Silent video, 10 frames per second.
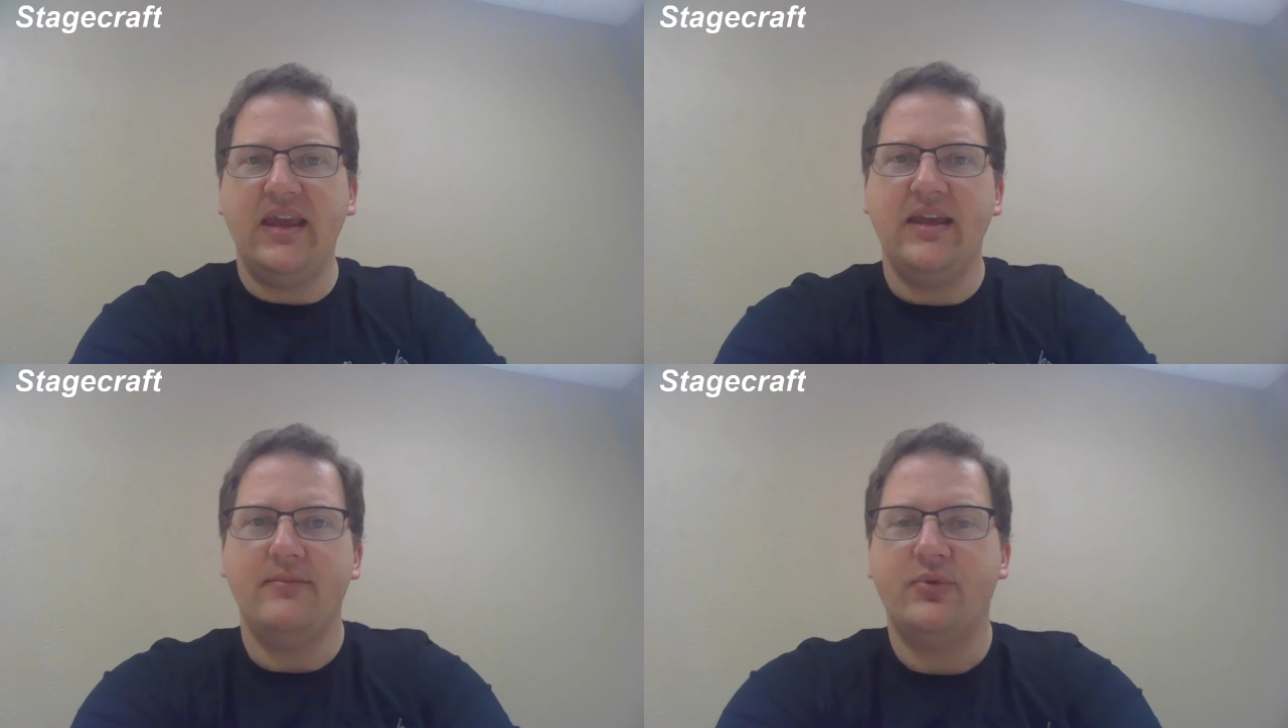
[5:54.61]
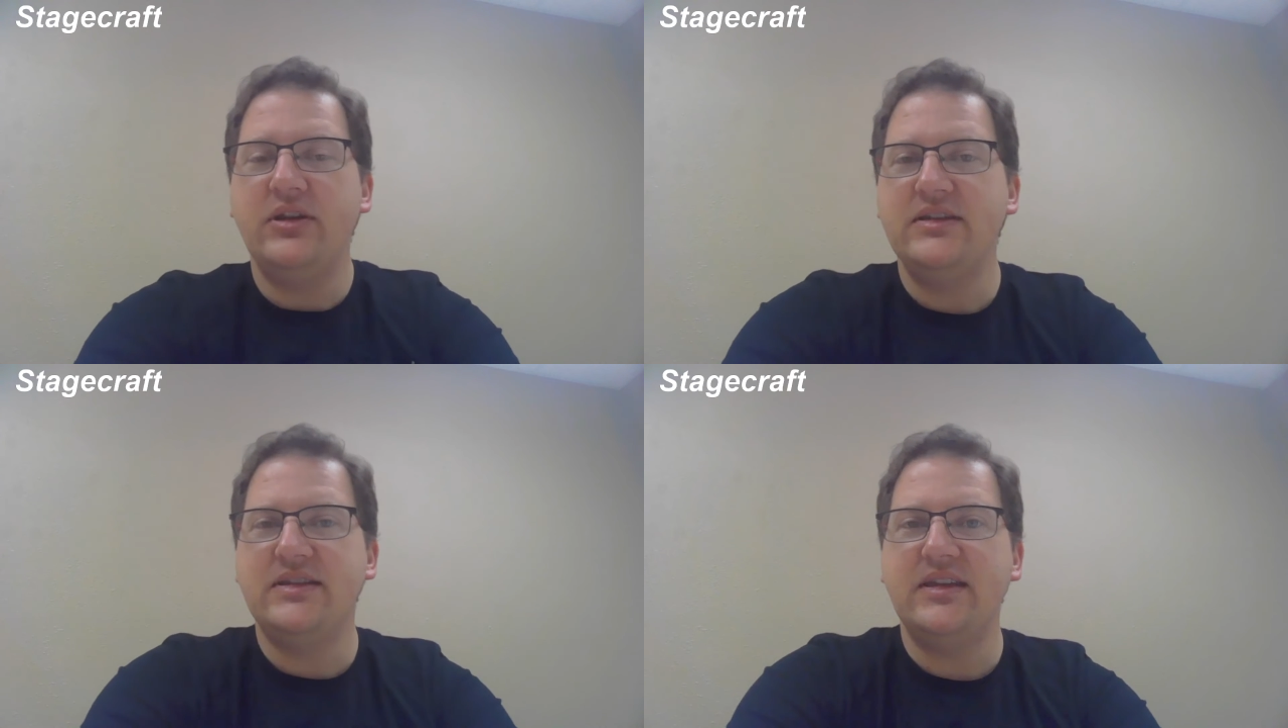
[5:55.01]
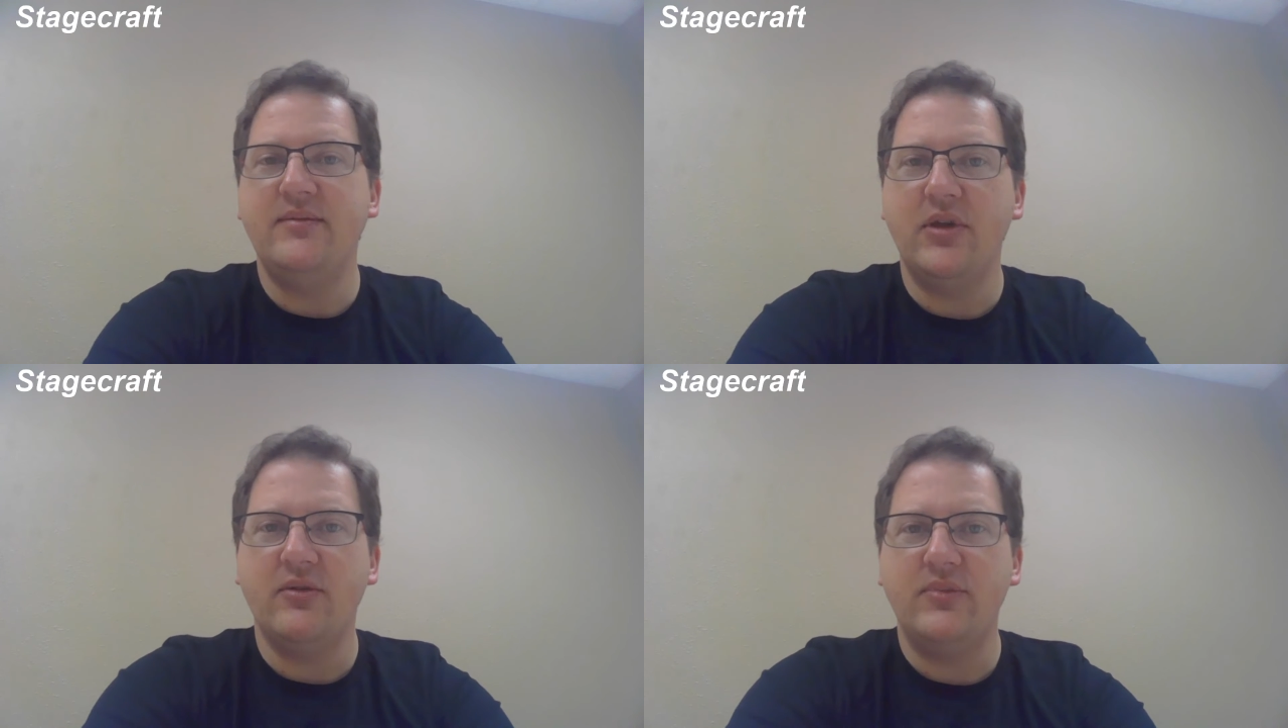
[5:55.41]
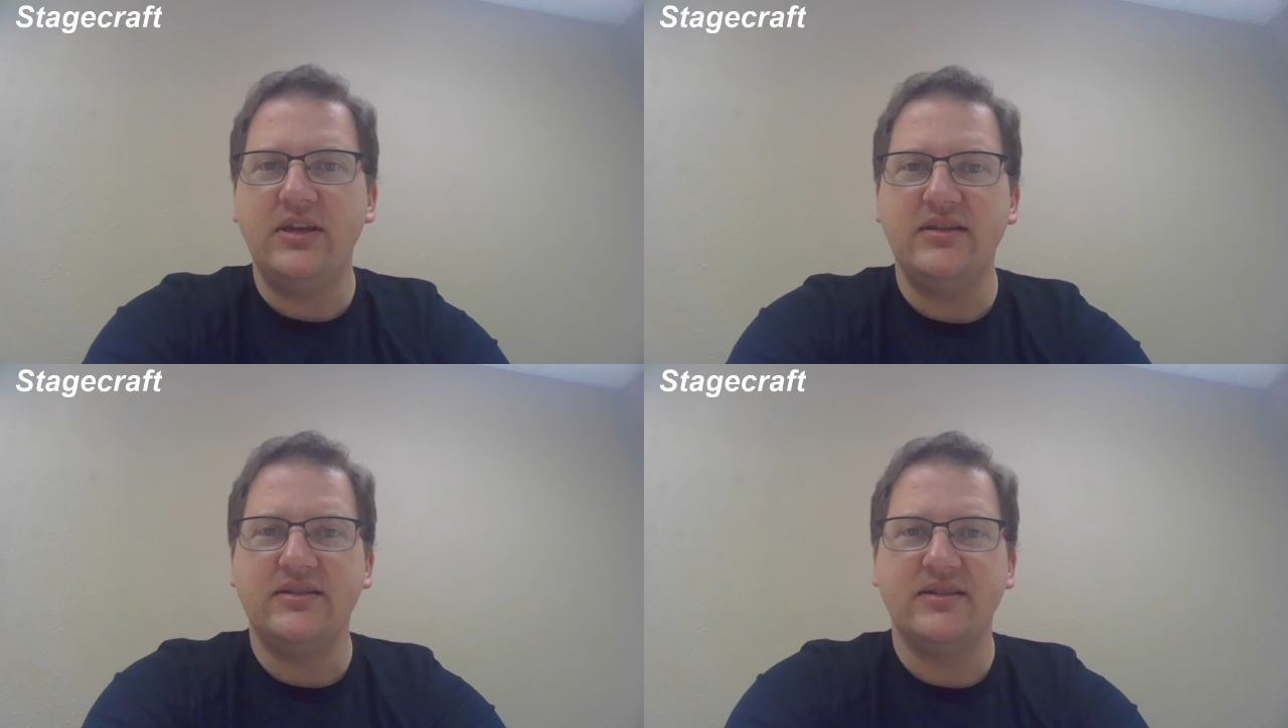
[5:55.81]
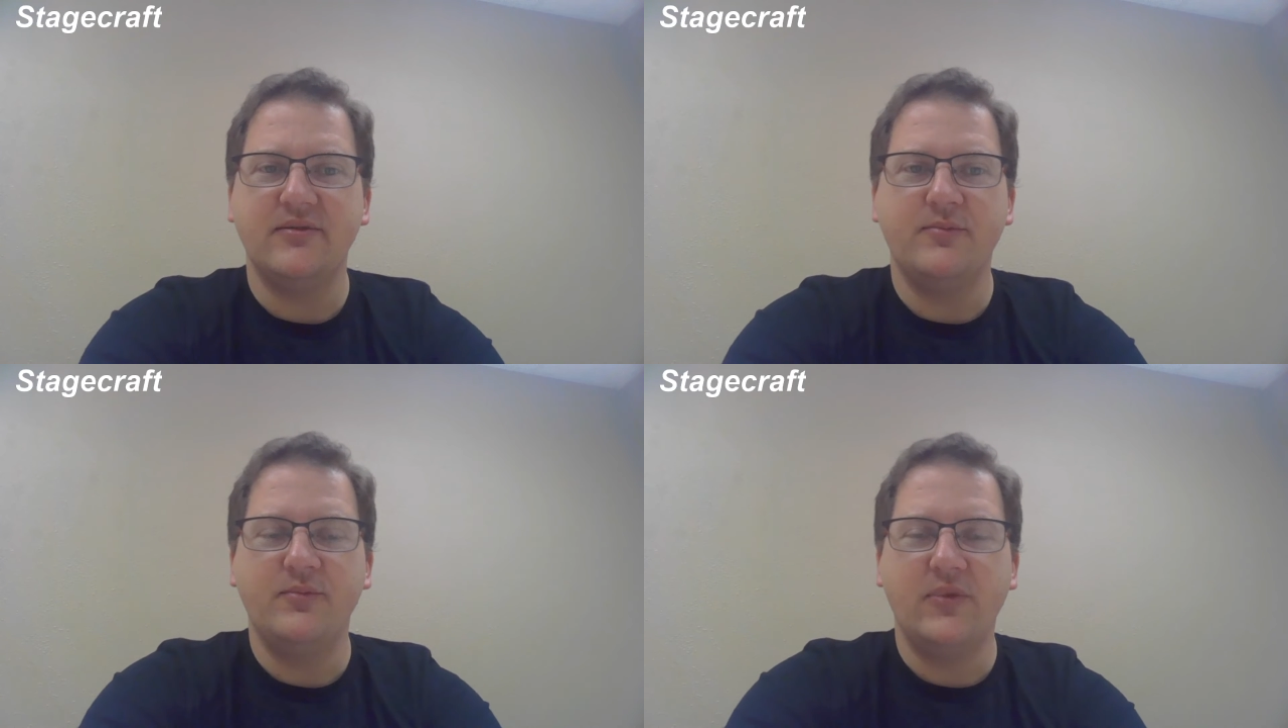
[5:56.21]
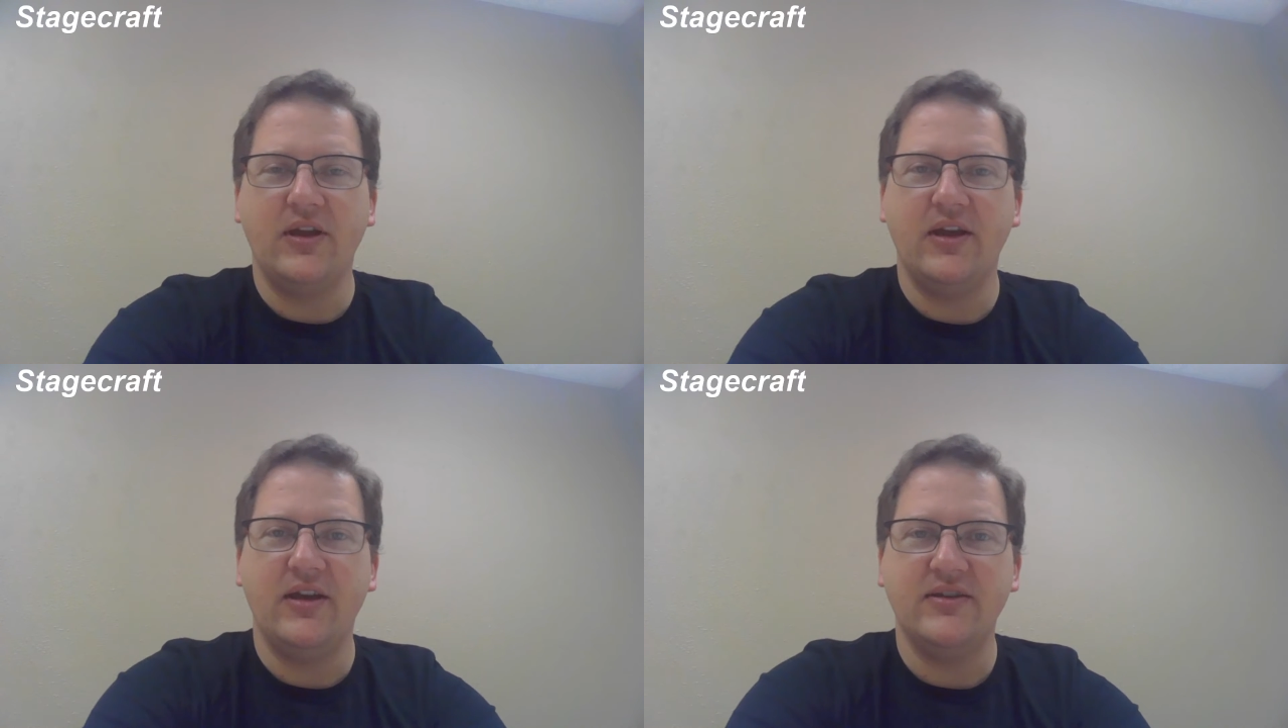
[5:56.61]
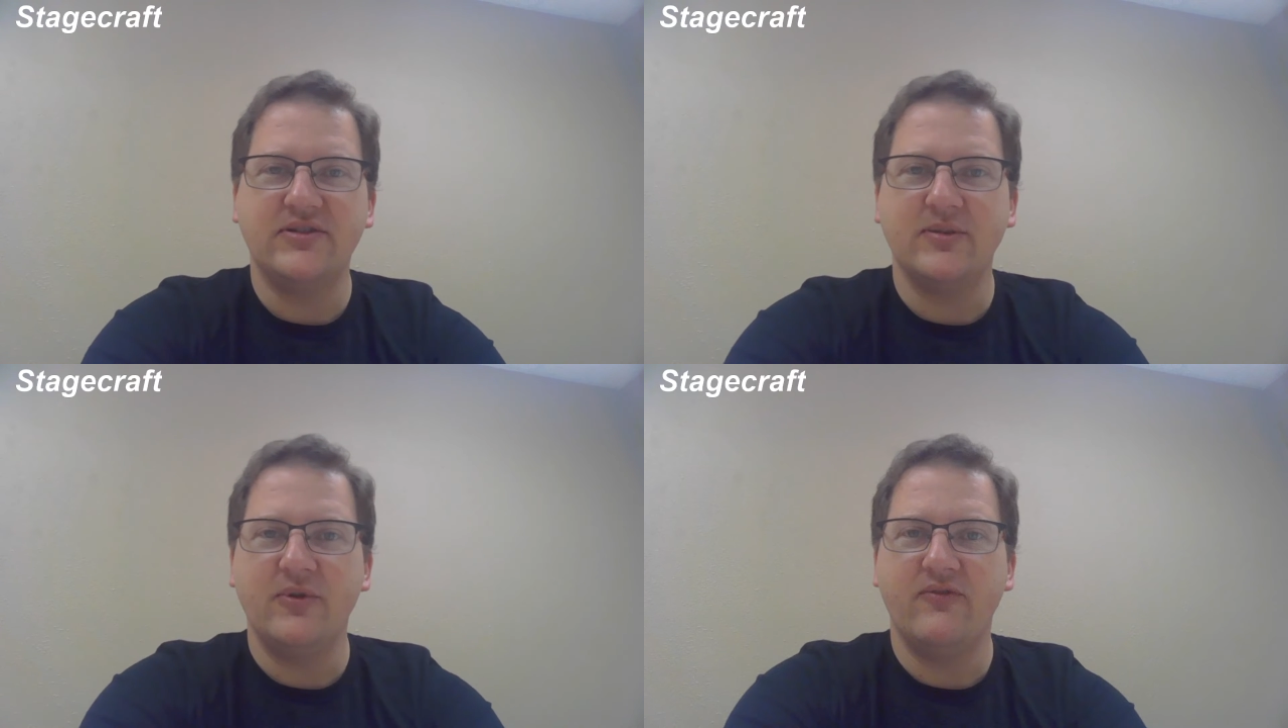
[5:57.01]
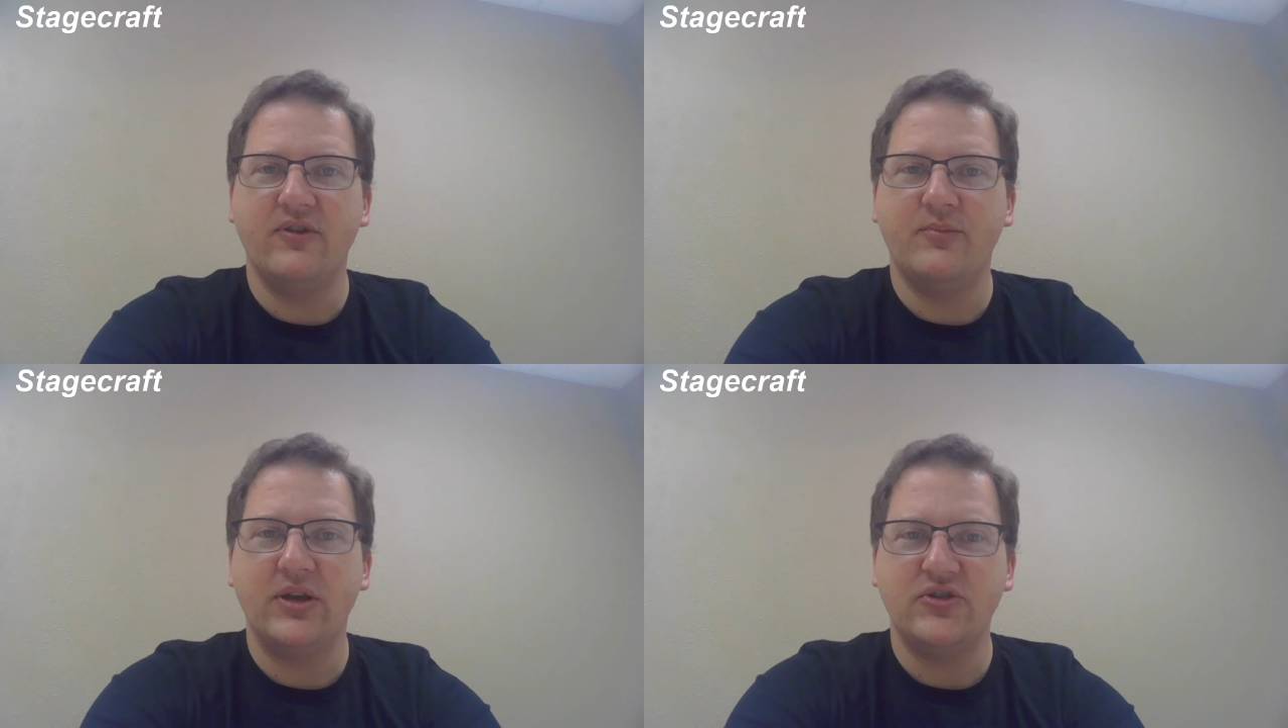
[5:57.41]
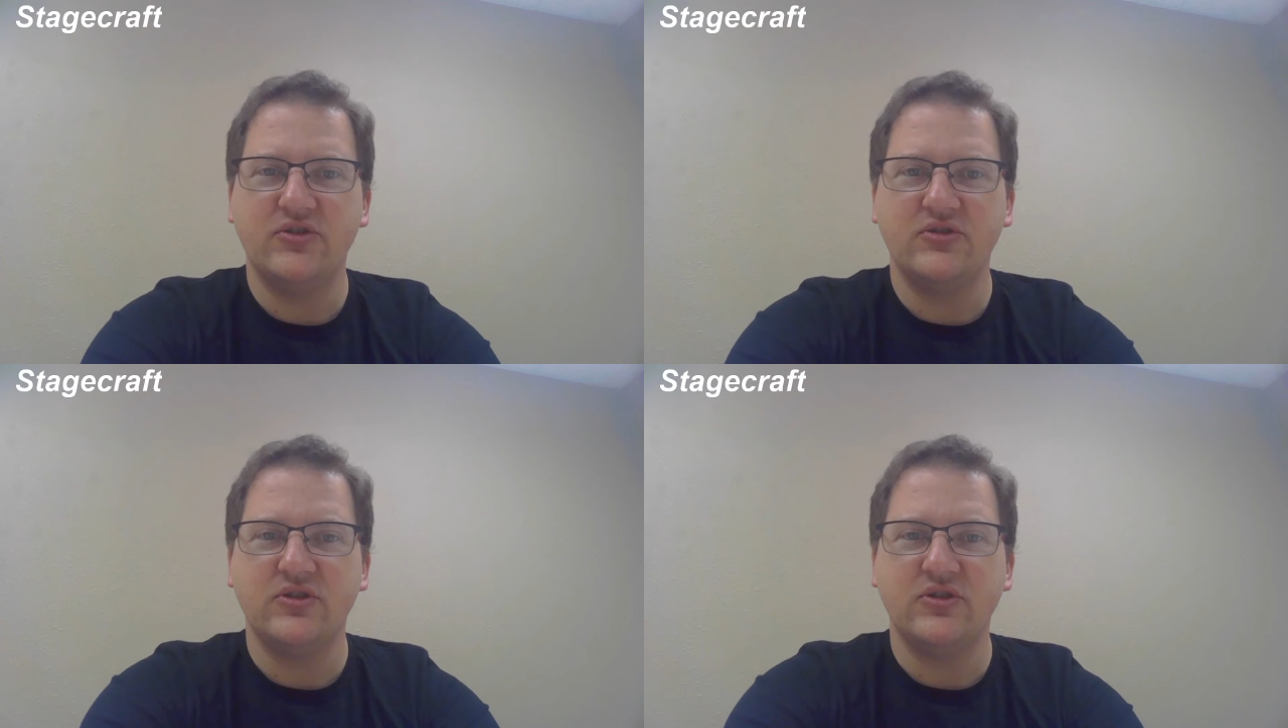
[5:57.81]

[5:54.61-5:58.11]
and please email me some of the pictures.